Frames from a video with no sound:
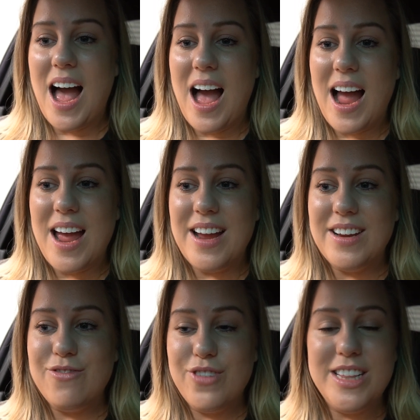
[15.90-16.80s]
I
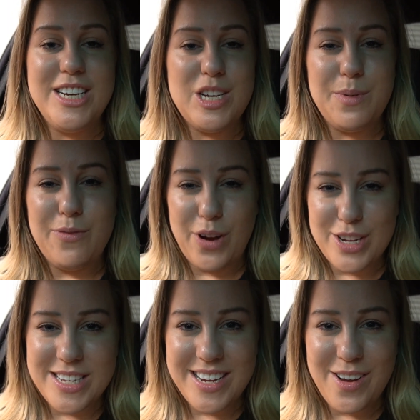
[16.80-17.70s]
really need to be
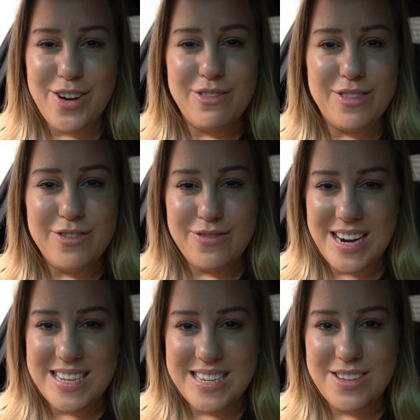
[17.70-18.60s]
focusing on
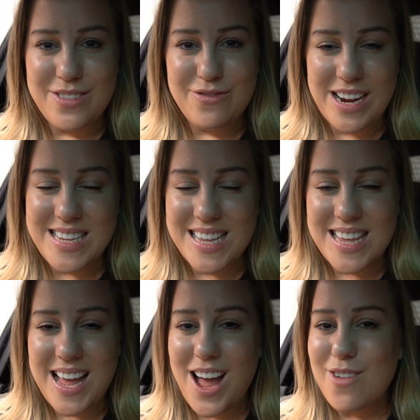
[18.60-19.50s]
racing the
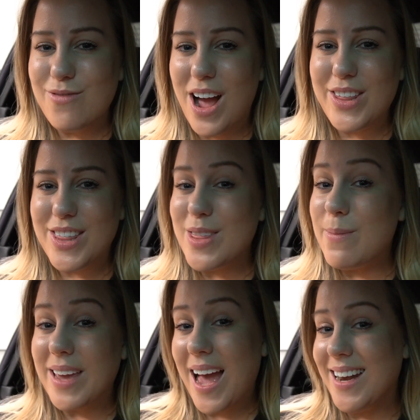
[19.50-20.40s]
car rather than the
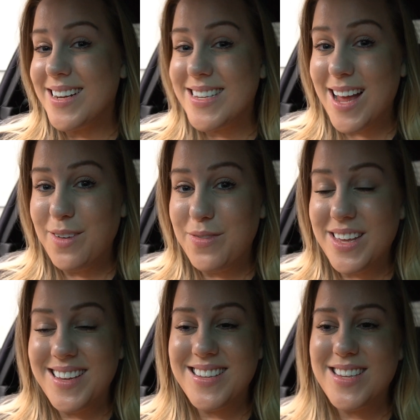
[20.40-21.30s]
mechanic side of
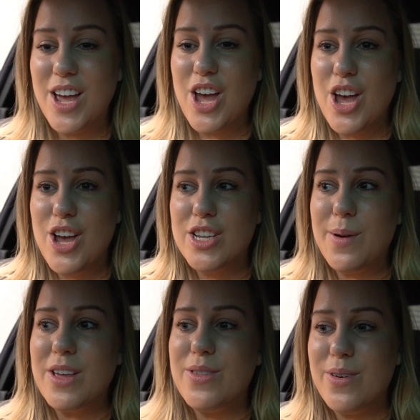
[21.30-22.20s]
things. So
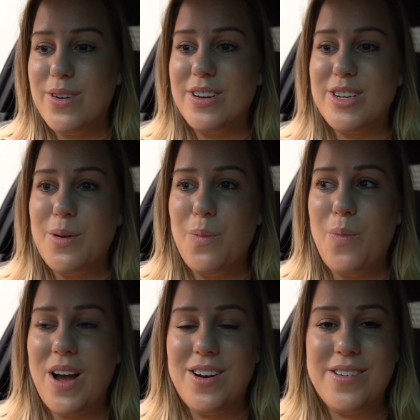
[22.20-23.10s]
I thought,
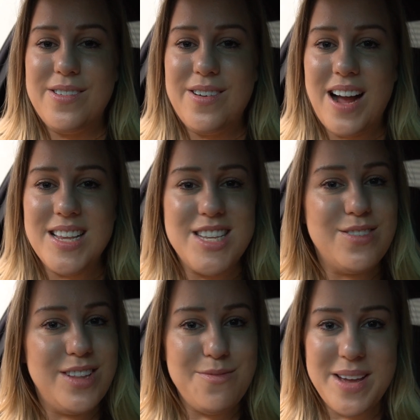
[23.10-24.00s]
well, I still
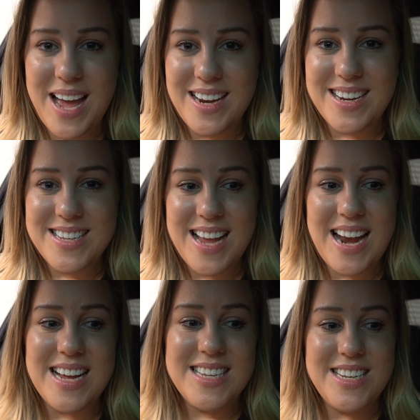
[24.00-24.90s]
love mechanics
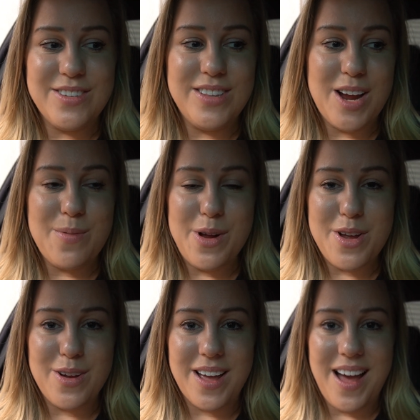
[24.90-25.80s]
and I still like
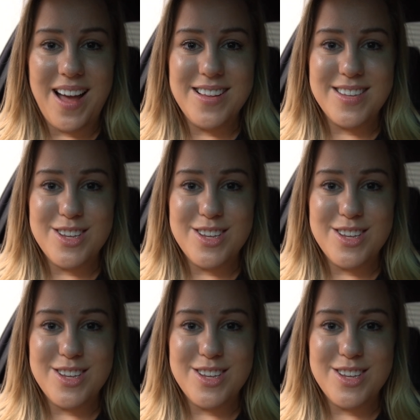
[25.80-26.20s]
working on cars.